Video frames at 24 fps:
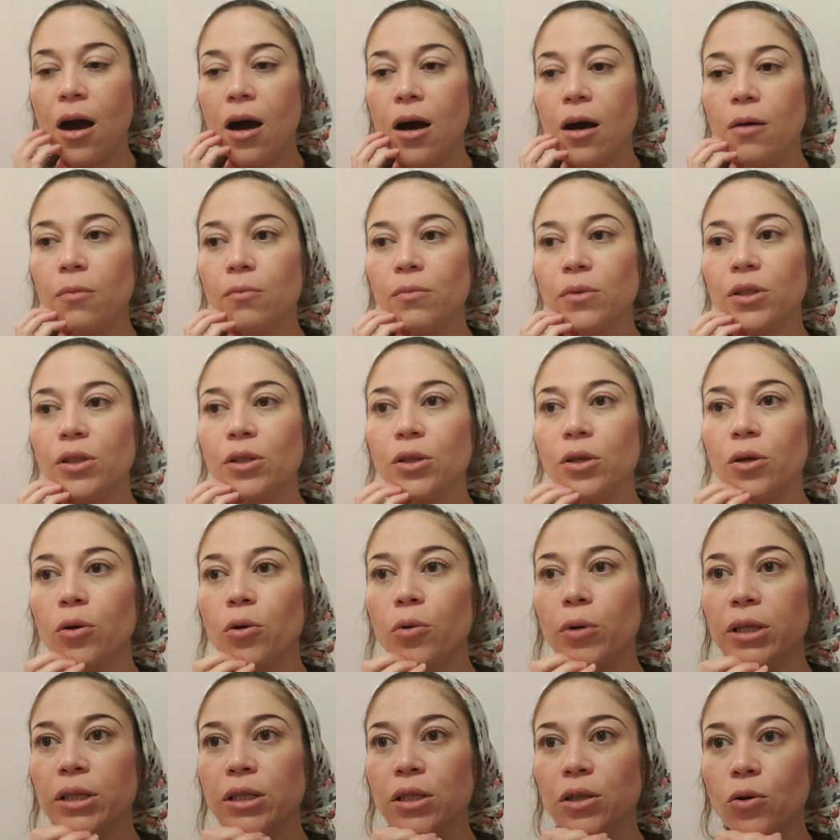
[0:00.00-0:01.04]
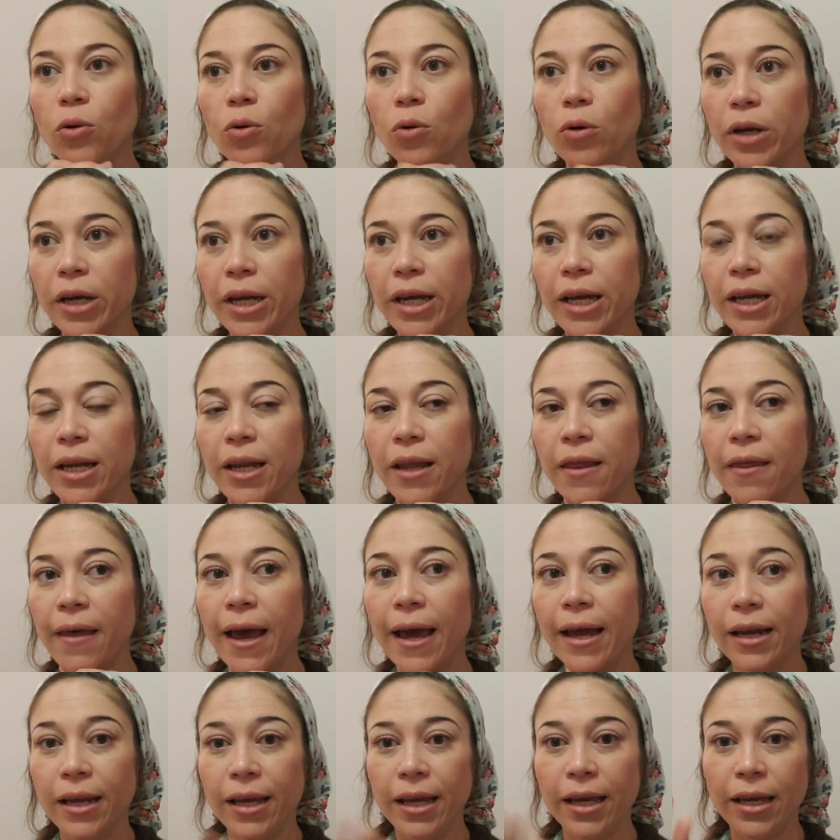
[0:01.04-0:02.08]
So it's an organ
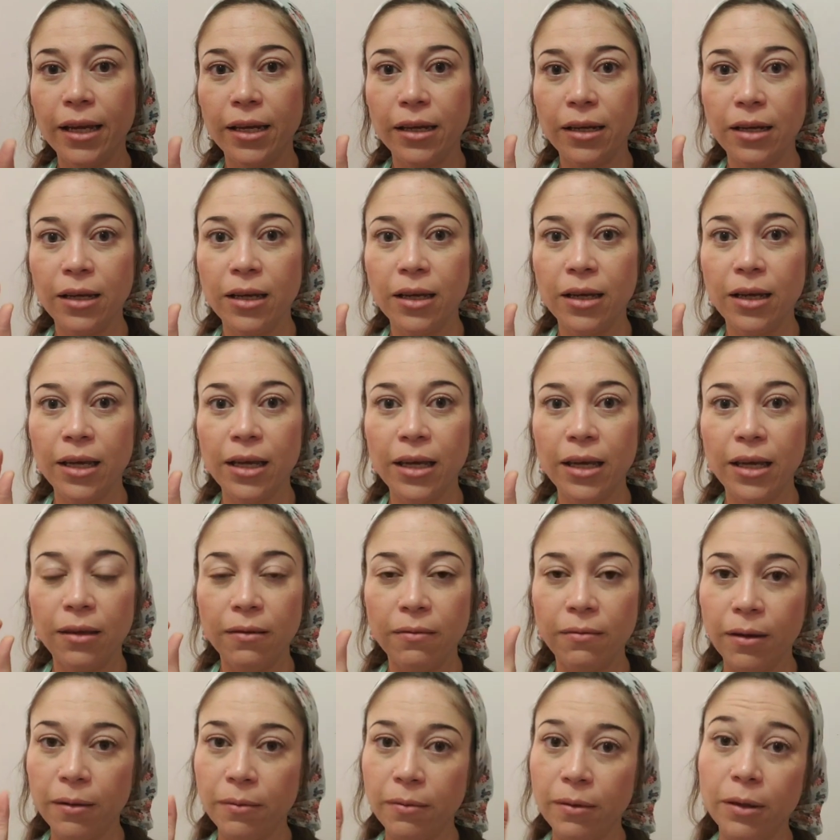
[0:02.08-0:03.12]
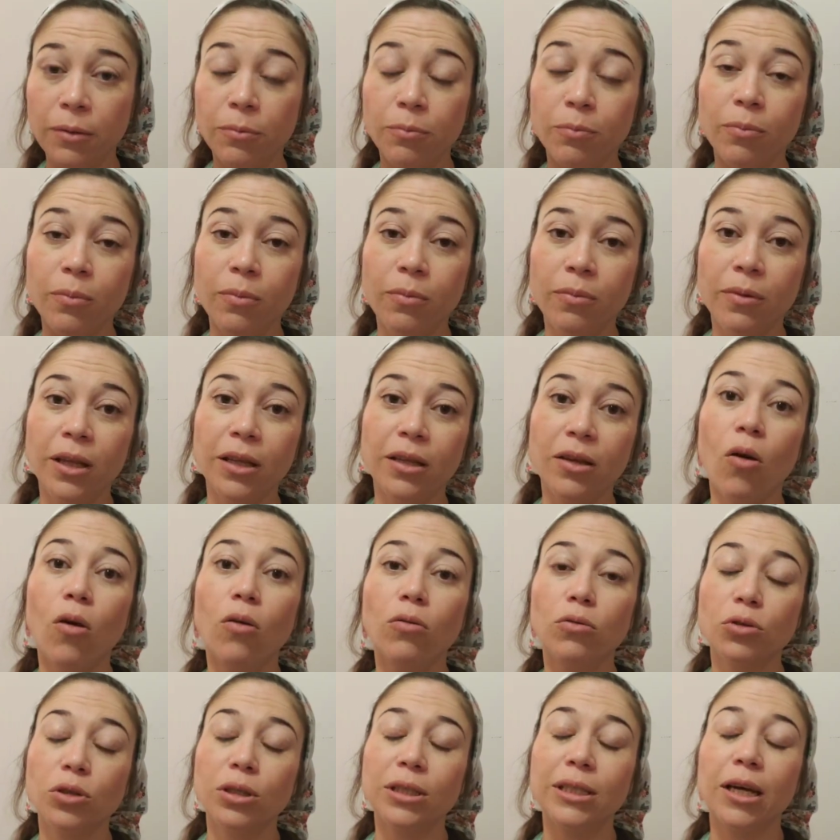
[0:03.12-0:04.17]
that the
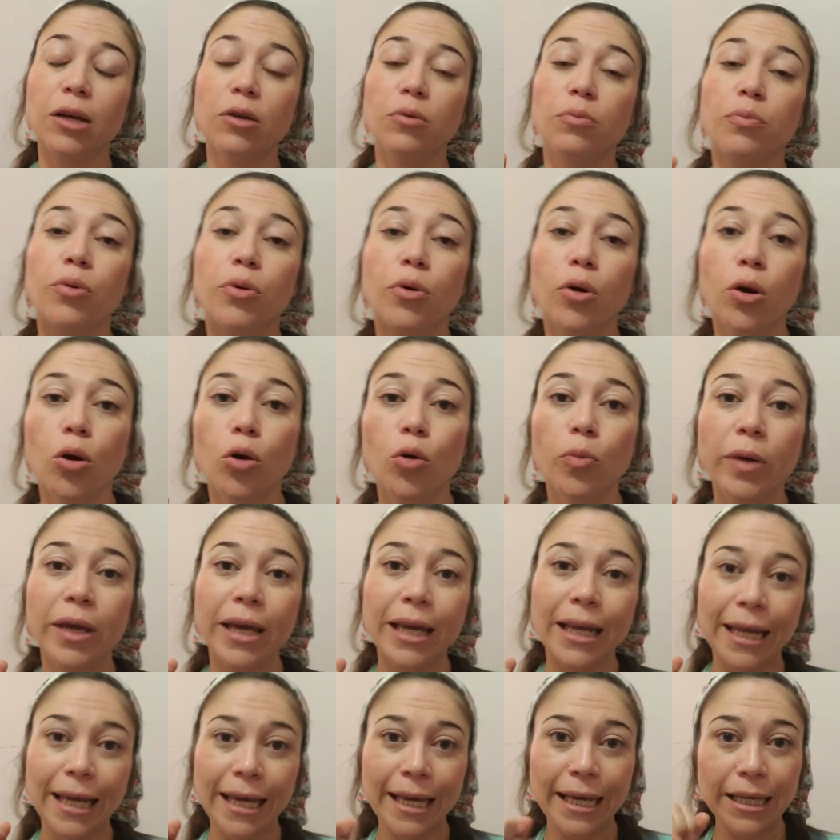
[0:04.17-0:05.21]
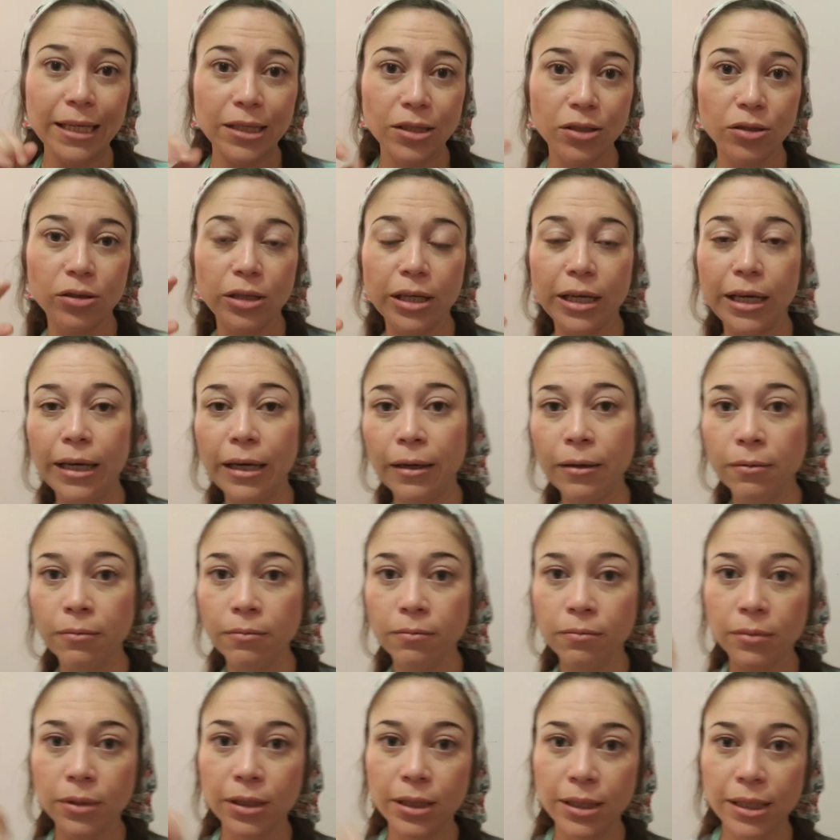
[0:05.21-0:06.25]
ultrasound probe can easily
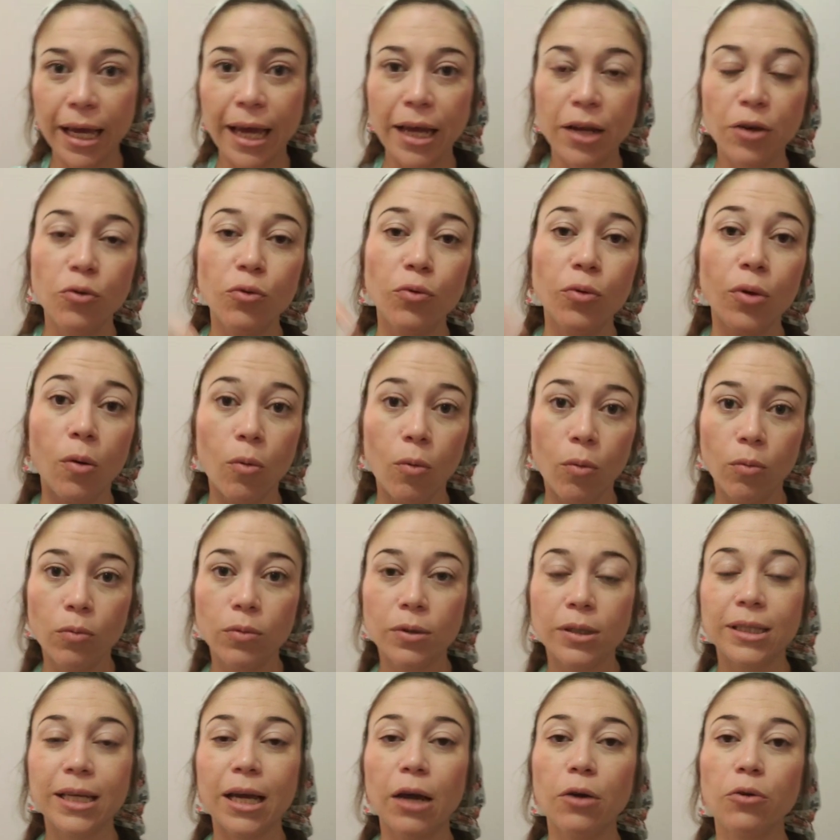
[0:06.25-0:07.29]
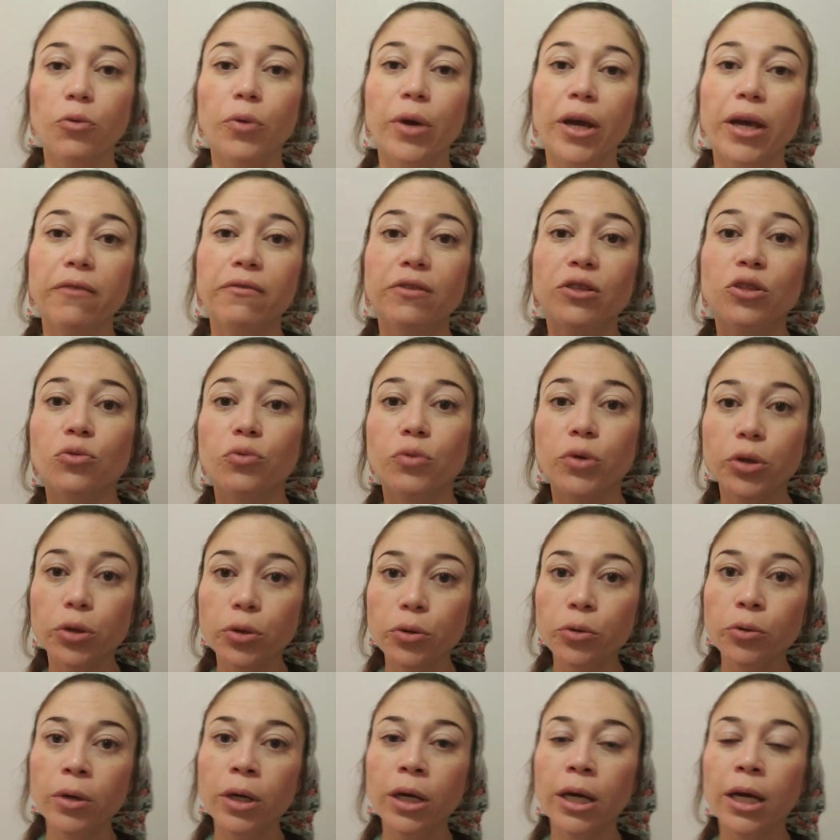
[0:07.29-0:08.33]
send sound waves
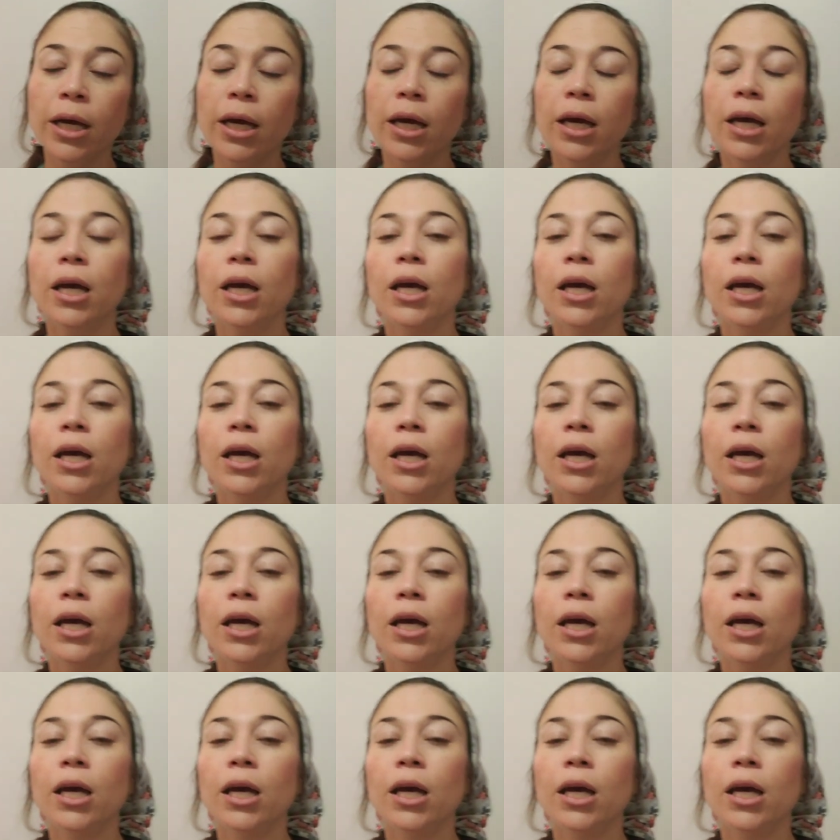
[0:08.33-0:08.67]
through.